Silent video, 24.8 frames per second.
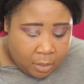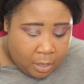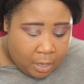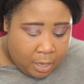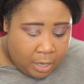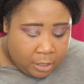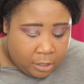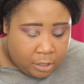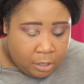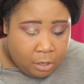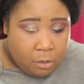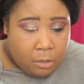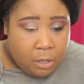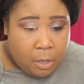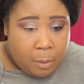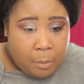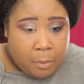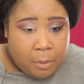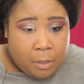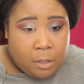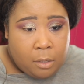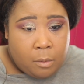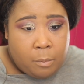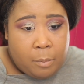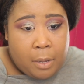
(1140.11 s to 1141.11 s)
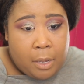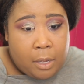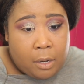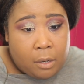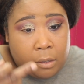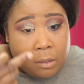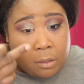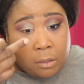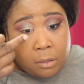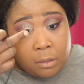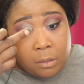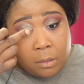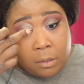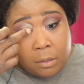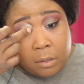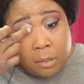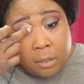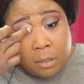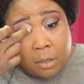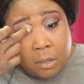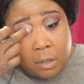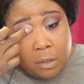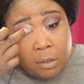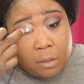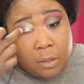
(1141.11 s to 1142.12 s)
It showed up a little better
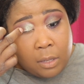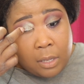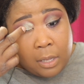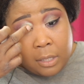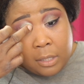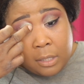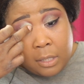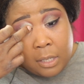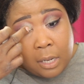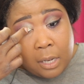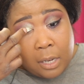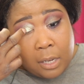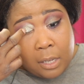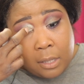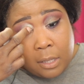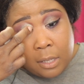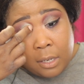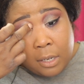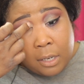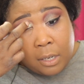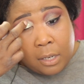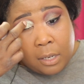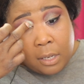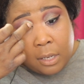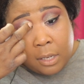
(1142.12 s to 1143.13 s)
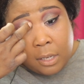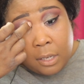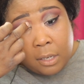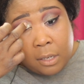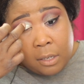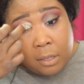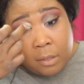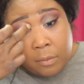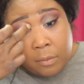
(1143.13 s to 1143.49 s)
on that side than it did